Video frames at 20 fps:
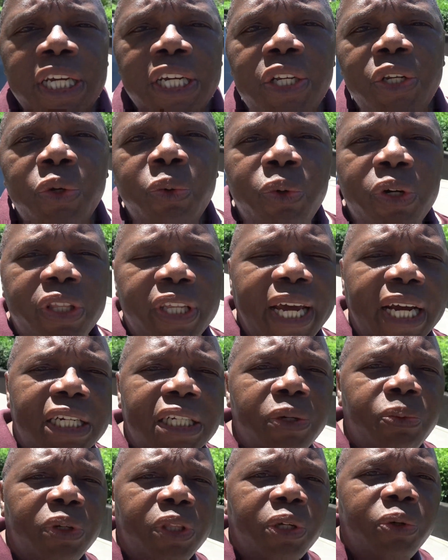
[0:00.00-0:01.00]
He knew
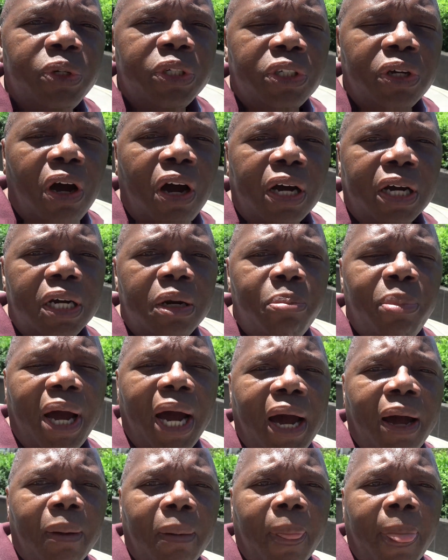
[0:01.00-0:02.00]
exactly what they were talking
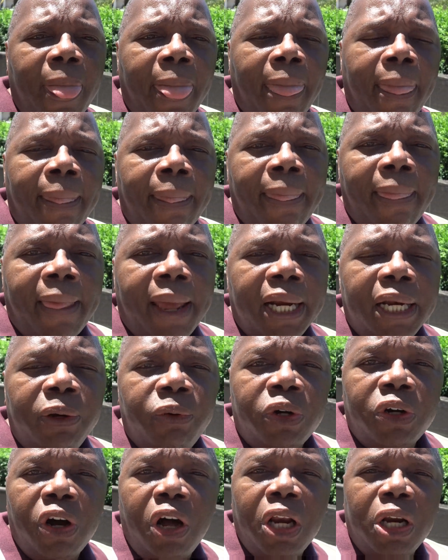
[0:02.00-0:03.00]
about. And they
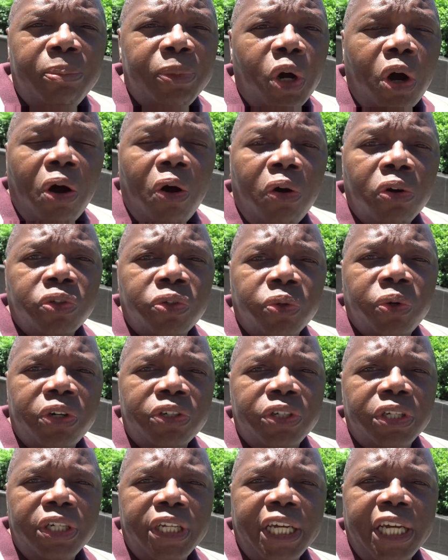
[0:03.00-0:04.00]
were calling him all
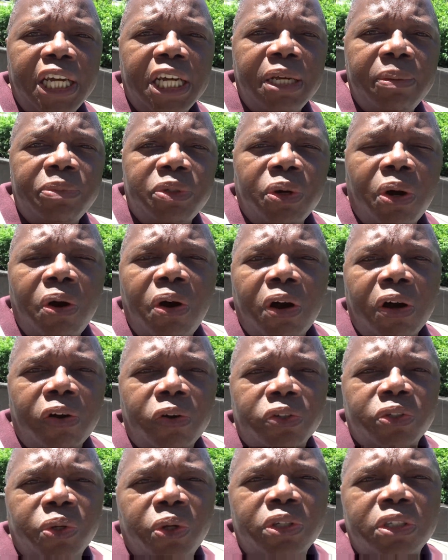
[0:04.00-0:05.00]
sorts of names, all
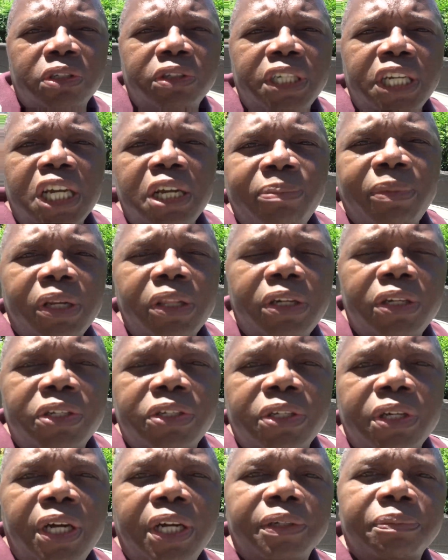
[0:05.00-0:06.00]
sorts of names under the
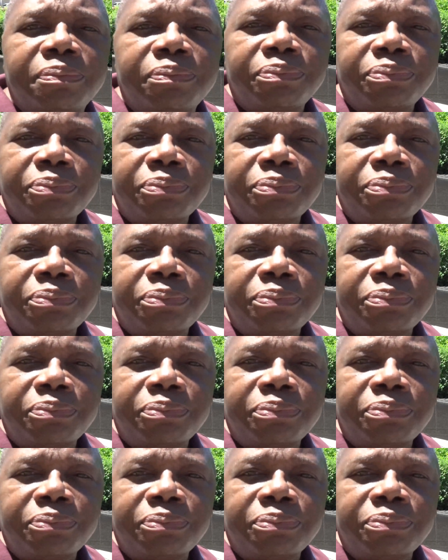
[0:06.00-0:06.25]
sun.